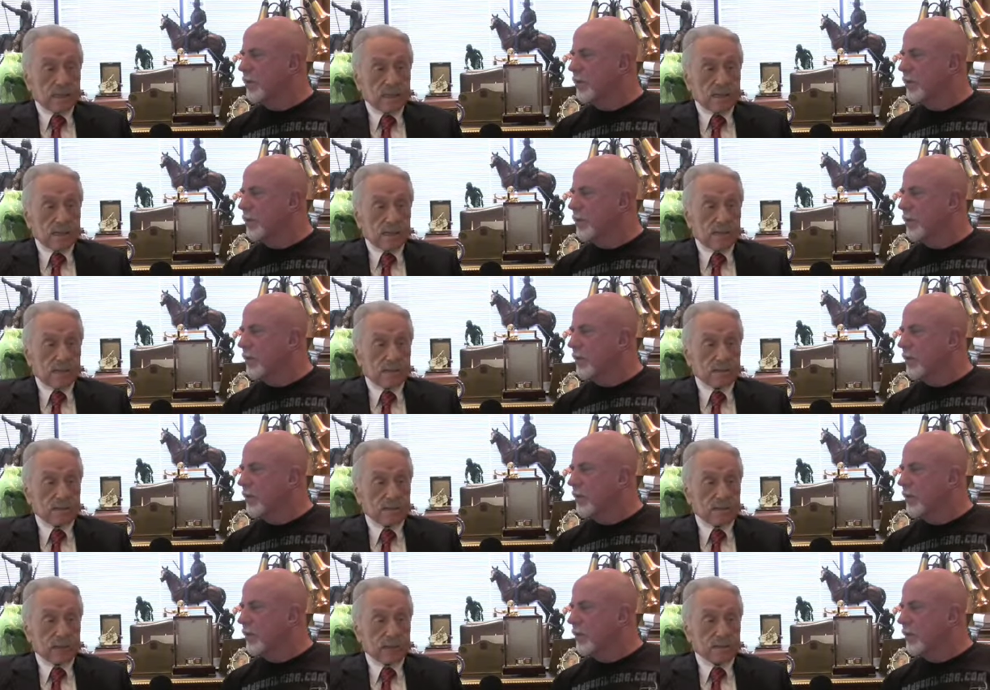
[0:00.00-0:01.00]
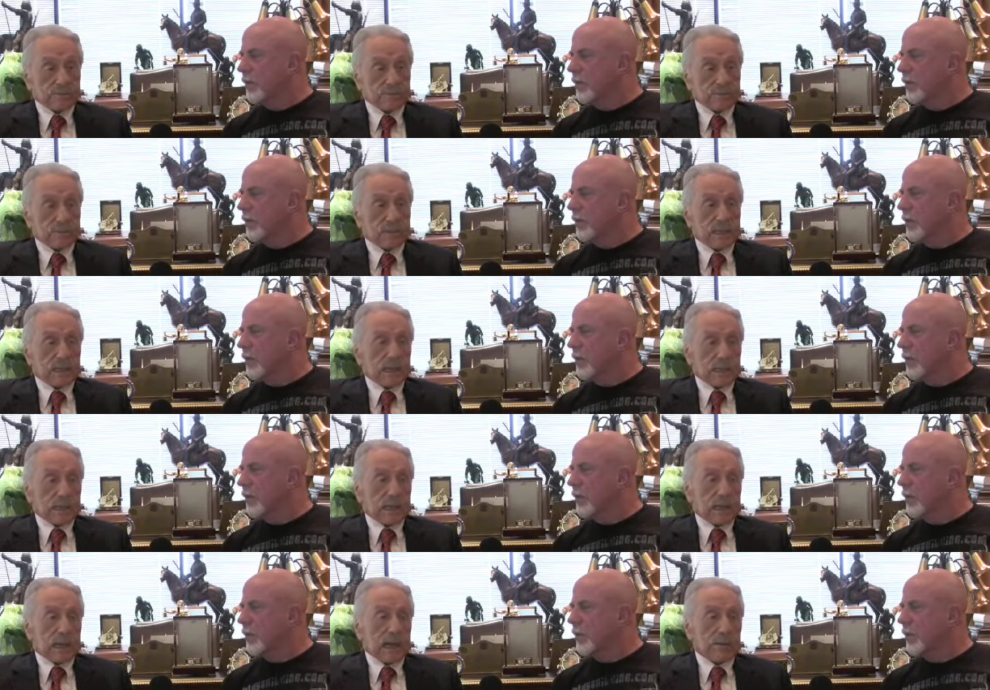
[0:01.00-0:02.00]
Speaker 1: So
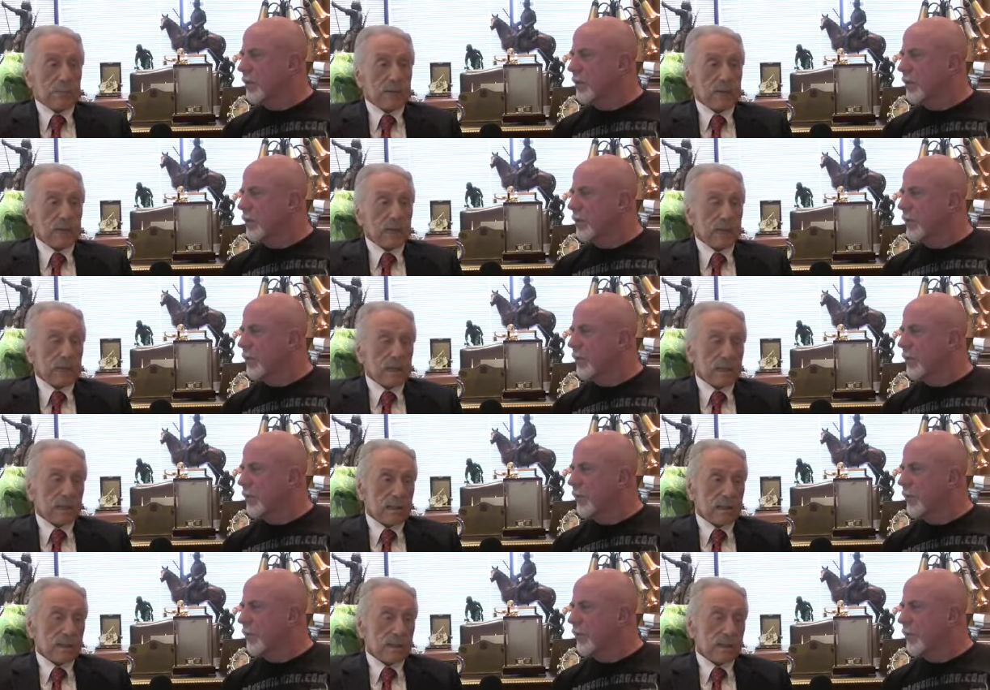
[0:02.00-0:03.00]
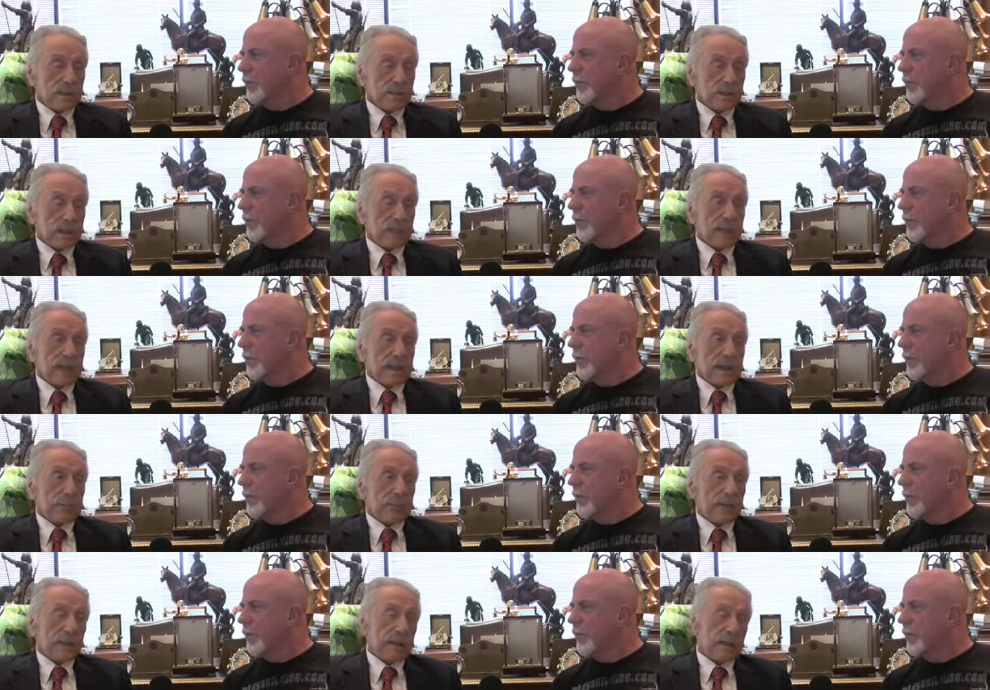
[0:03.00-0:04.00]
I put out a contest,
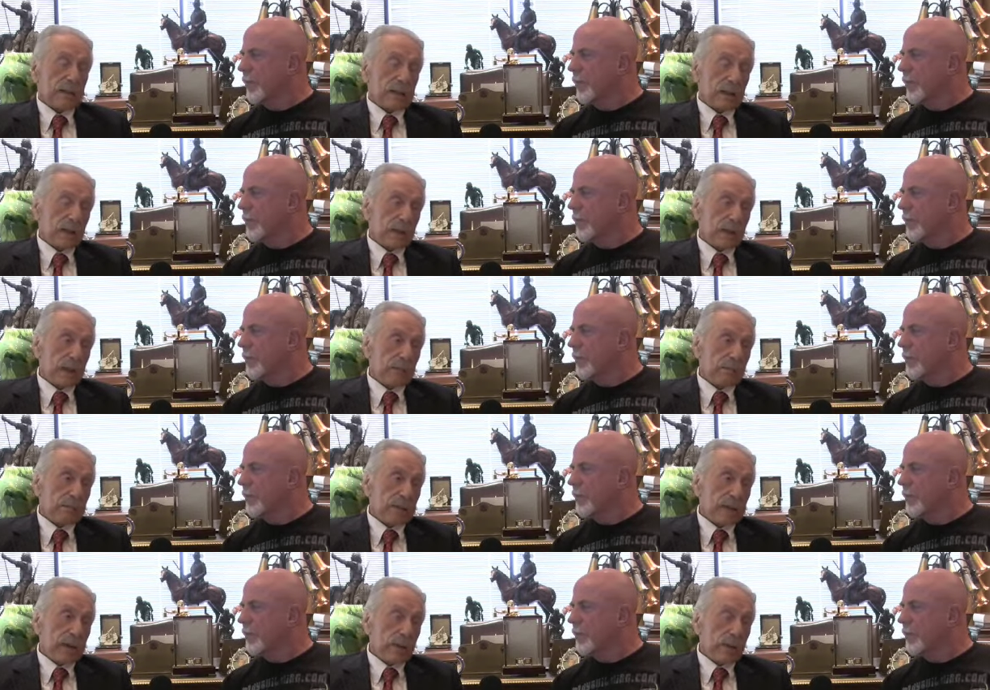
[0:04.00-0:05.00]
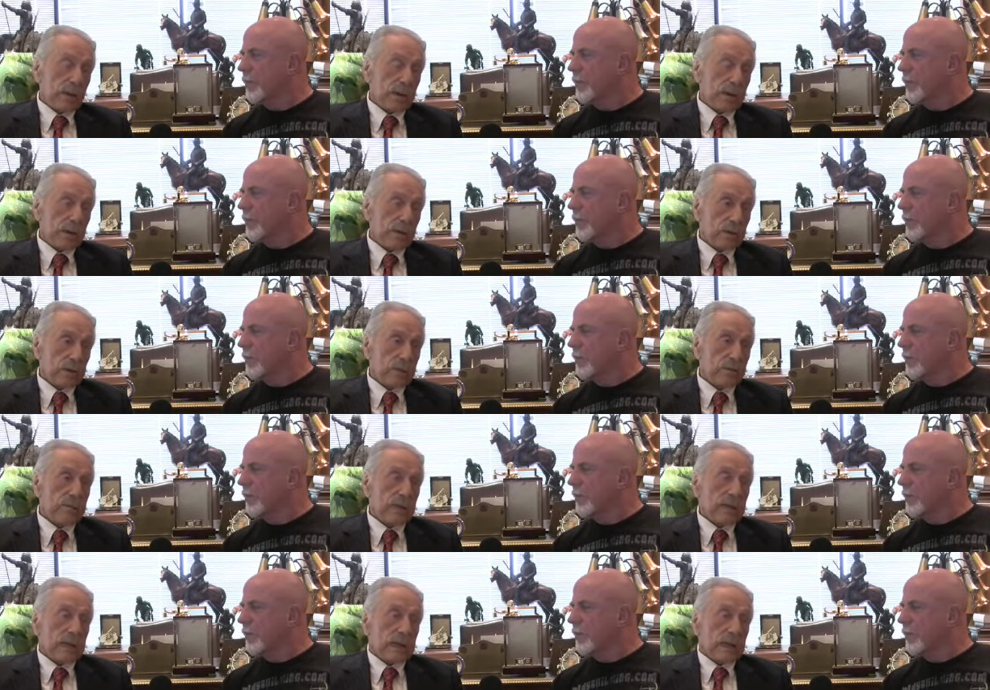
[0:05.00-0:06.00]
but the club that I went to,
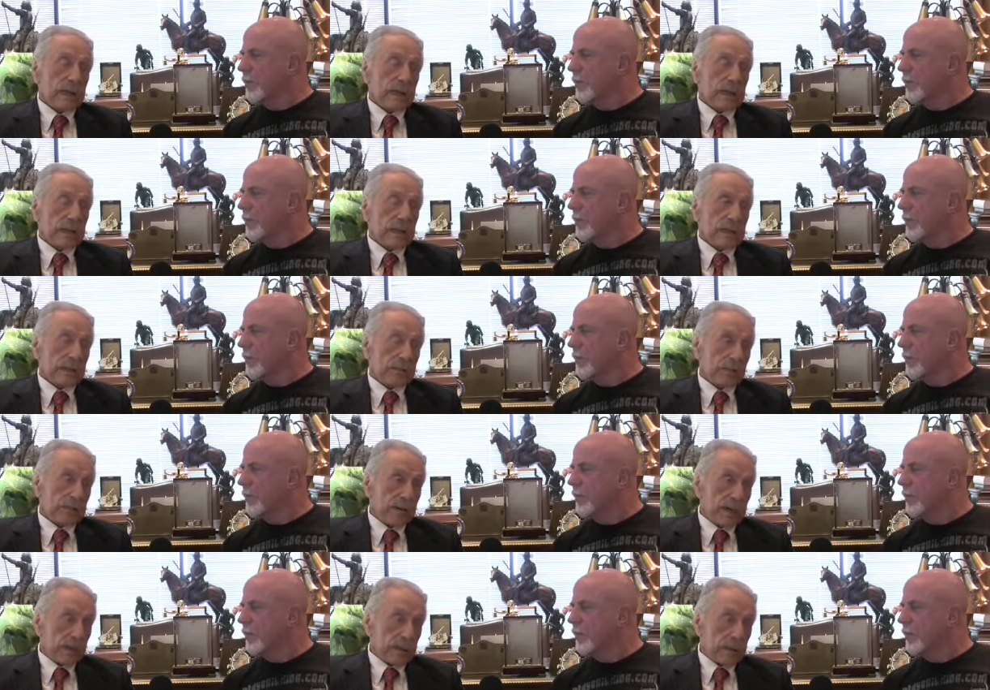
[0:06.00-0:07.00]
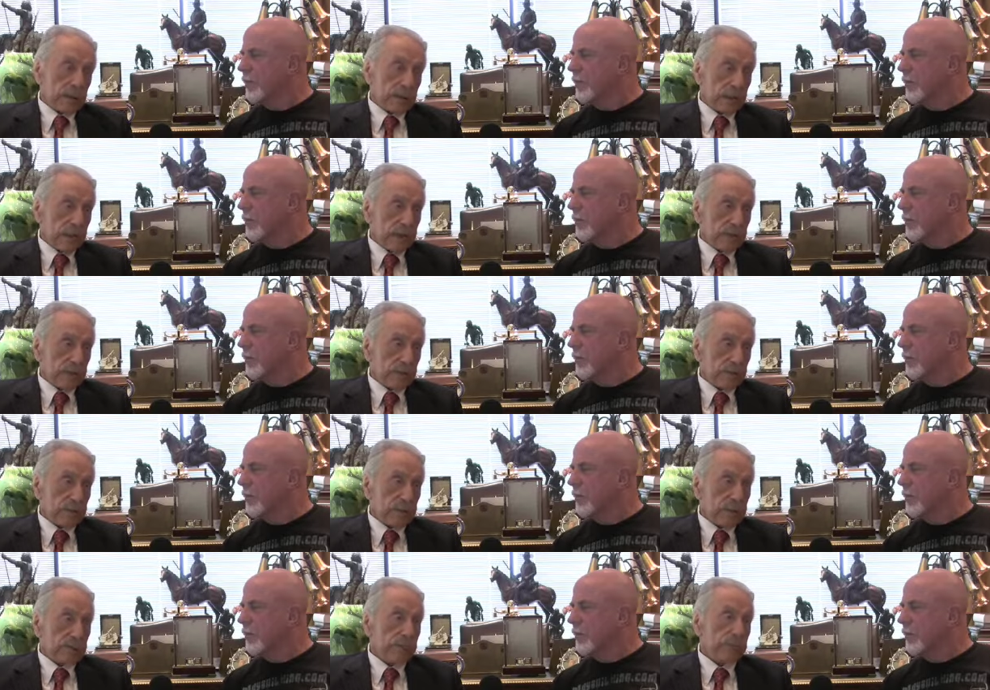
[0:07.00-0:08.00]
the fellow there
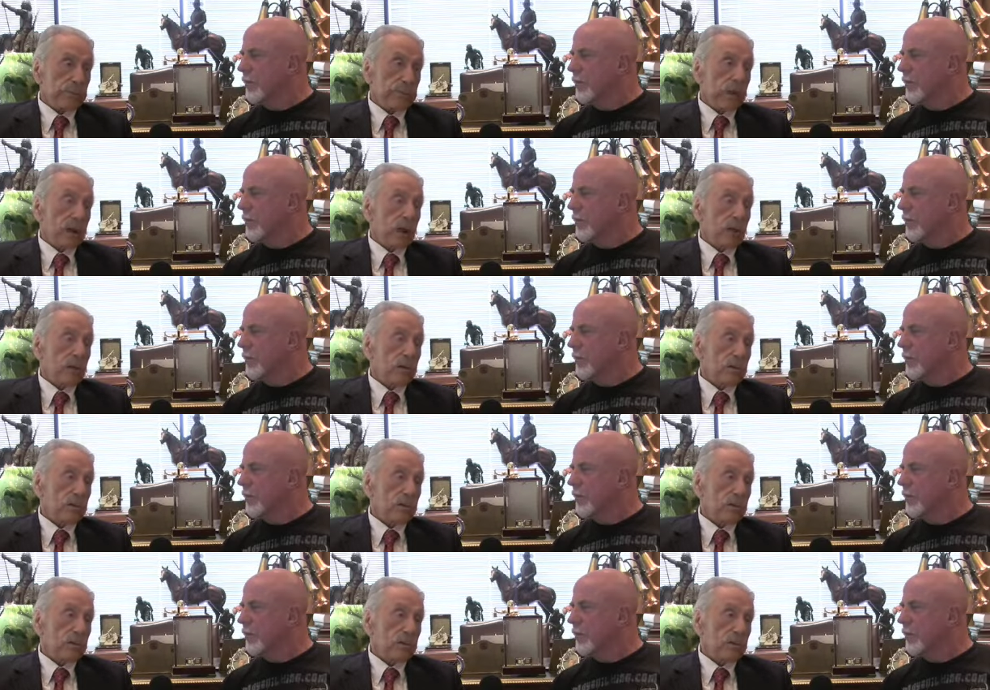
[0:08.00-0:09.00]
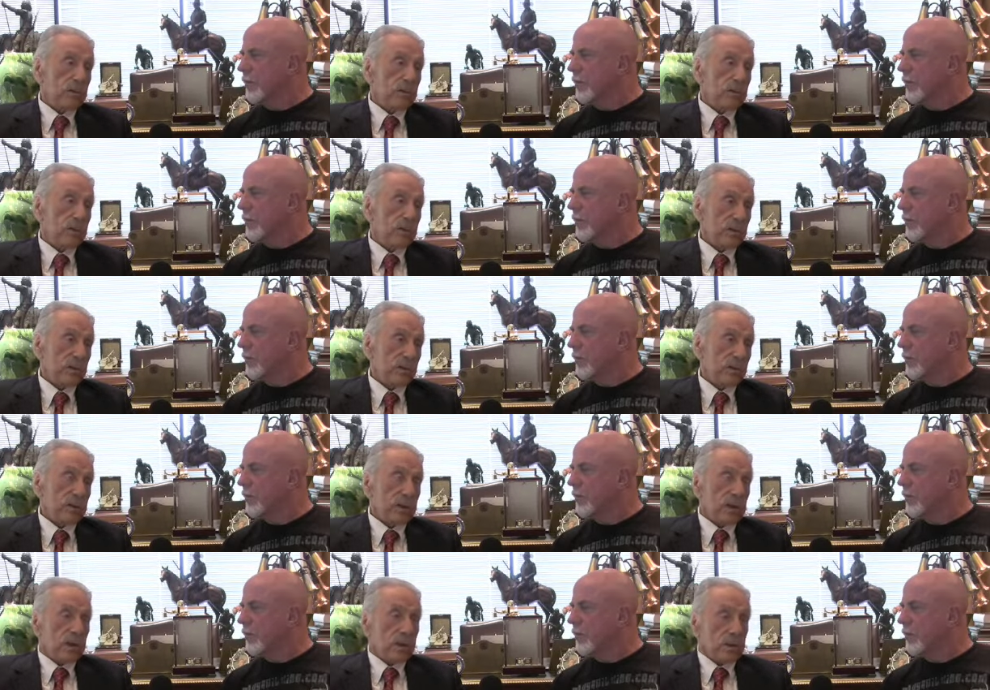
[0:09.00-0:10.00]
belonged to the
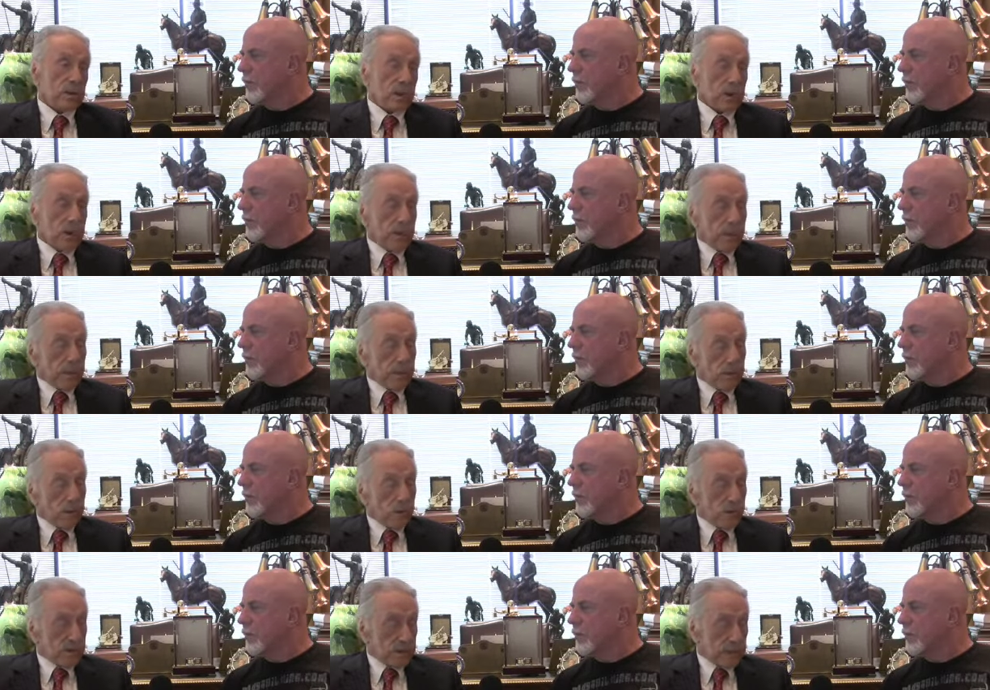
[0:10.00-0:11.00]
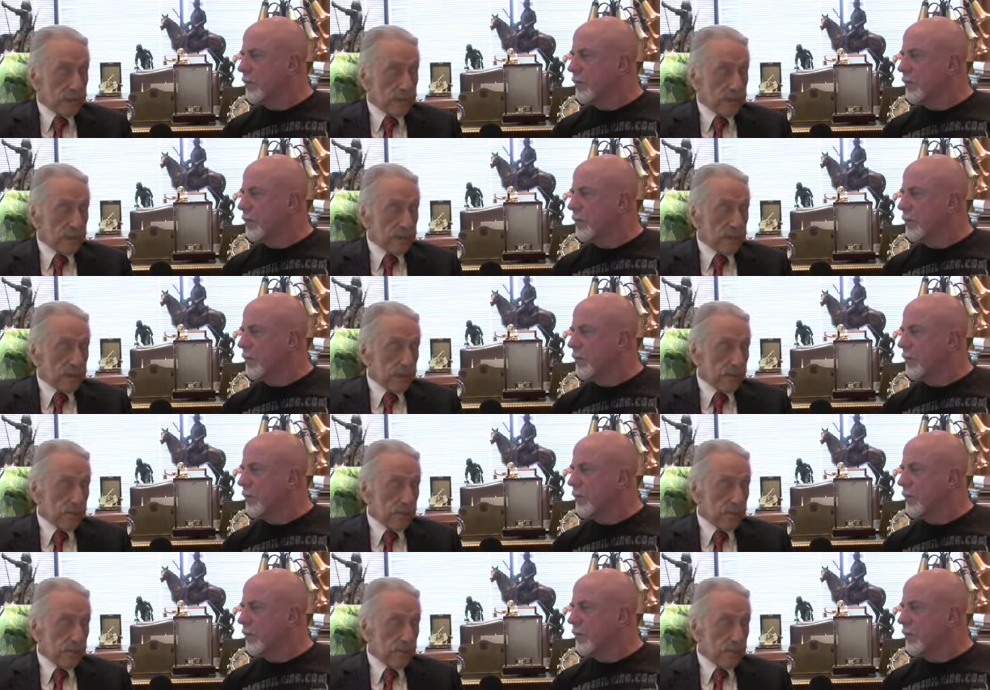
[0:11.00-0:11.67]
U.S. to